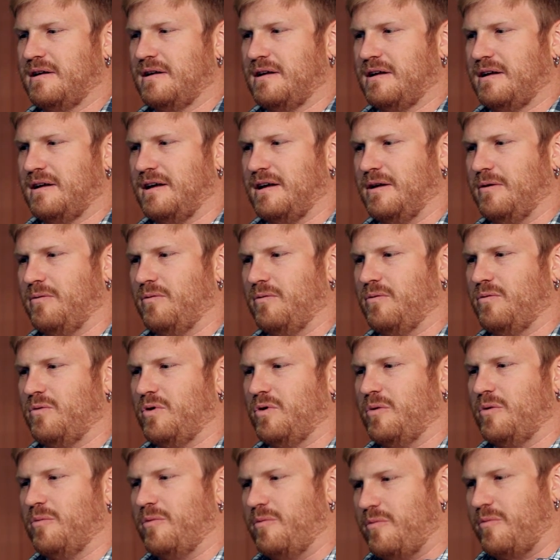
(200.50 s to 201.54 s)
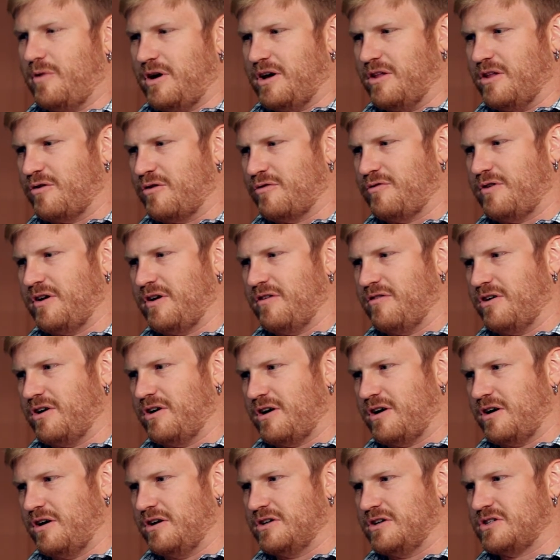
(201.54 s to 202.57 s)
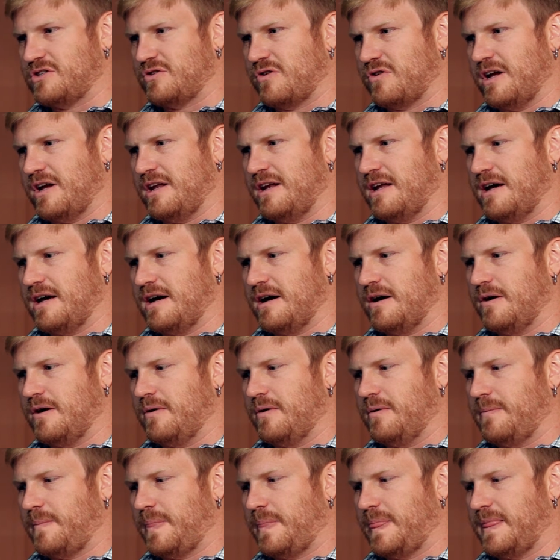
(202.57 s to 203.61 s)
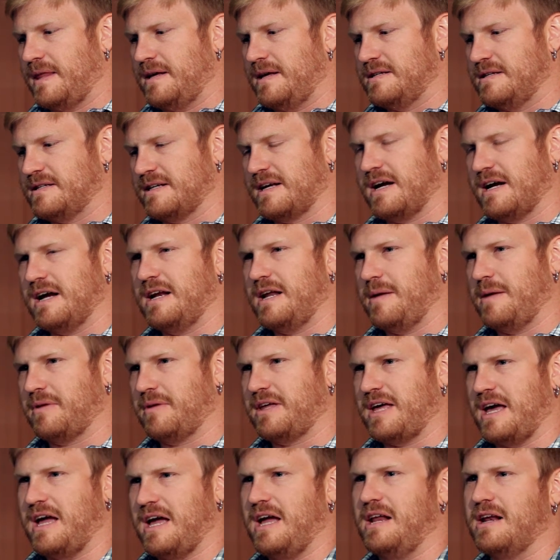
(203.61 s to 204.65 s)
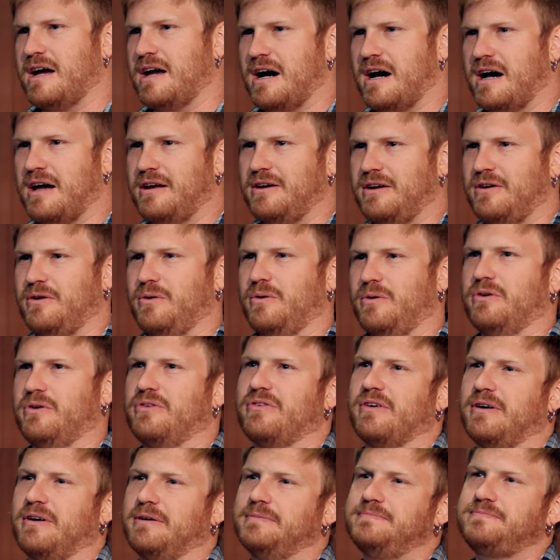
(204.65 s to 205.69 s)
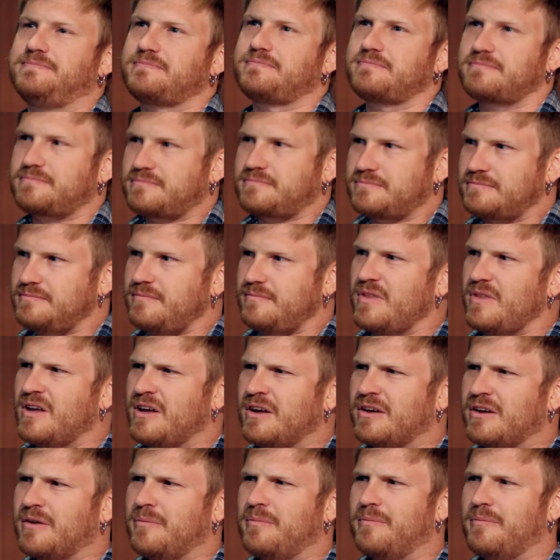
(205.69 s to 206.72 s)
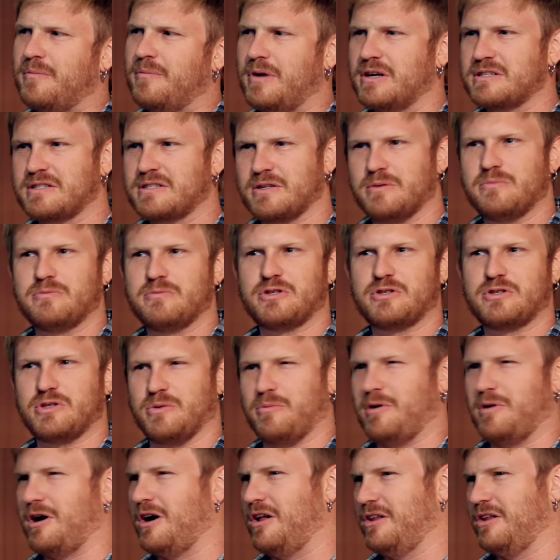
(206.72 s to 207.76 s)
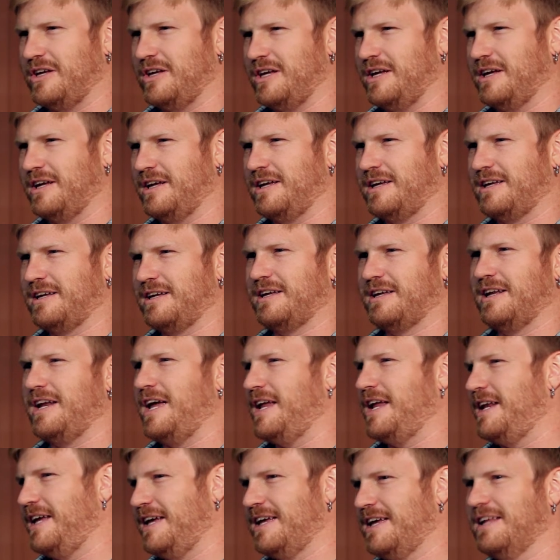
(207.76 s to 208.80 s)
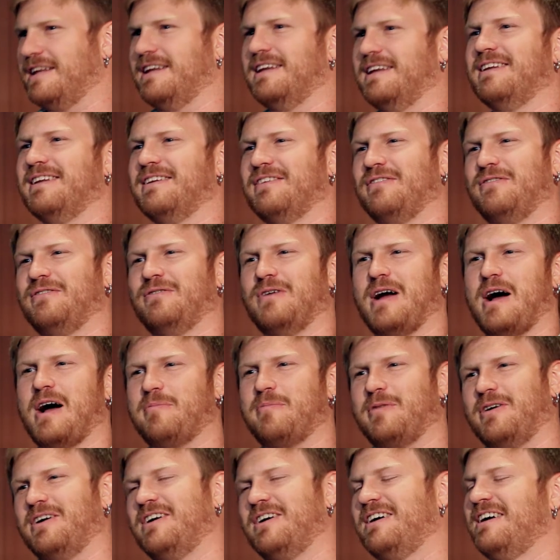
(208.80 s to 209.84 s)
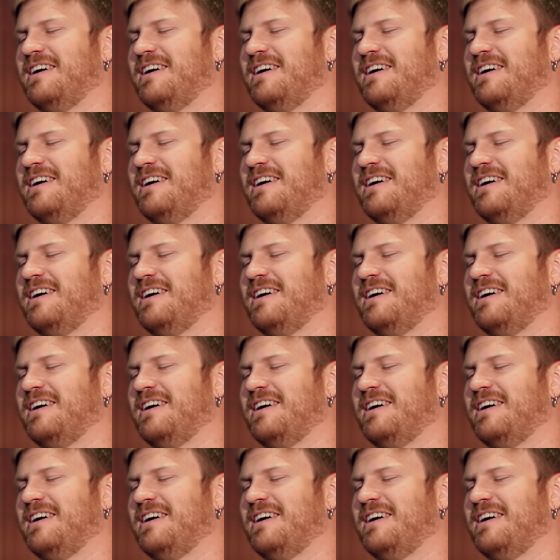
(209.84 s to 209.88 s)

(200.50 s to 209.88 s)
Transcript: And one of my other favorite artists right now is a guy named Kanan, who is a Muslim Somali Canadian rapper